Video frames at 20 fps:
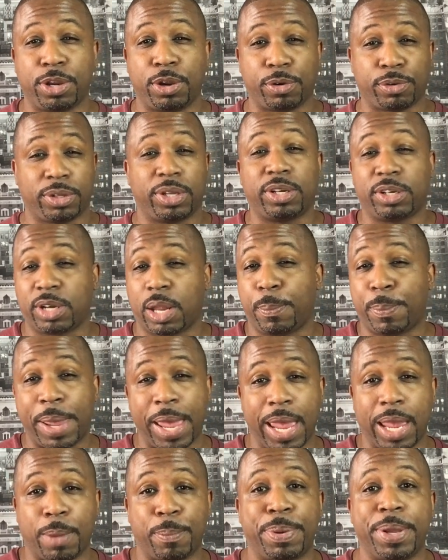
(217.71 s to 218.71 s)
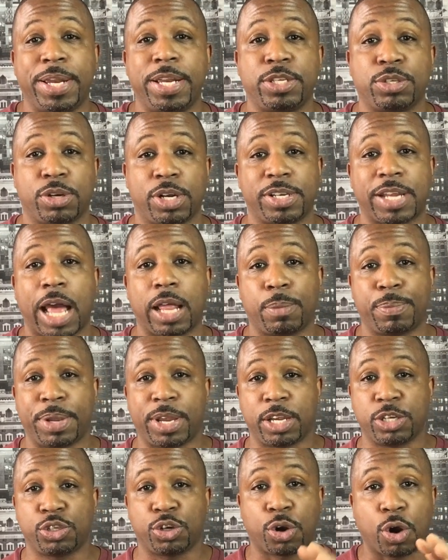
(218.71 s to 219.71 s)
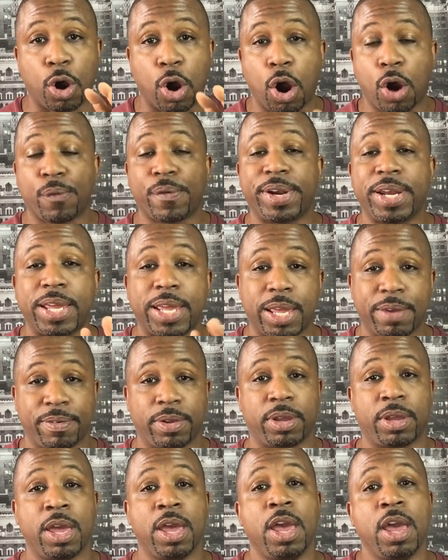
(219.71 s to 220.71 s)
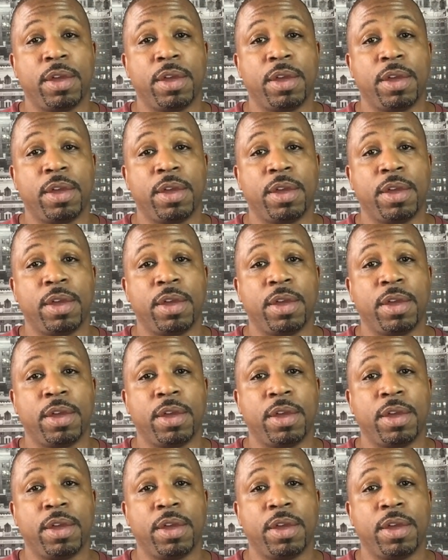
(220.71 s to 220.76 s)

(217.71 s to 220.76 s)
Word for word: you're literally paying pennies on a dollar, because you're already giving